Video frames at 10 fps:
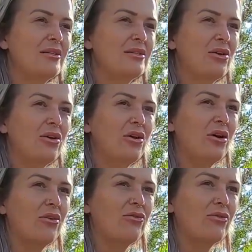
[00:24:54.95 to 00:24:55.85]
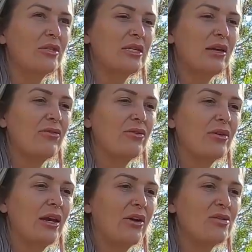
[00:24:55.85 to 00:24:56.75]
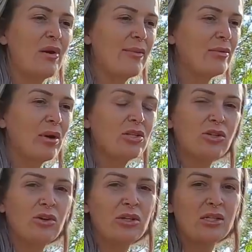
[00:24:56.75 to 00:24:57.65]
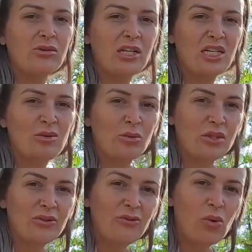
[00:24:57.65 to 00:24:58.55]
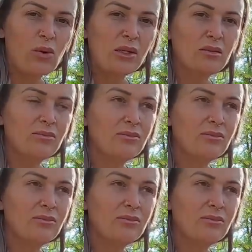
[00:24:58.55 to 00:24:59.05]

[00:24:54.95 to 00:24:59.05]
So I've received a carer's payment, mind you, not until Jasmine was 4,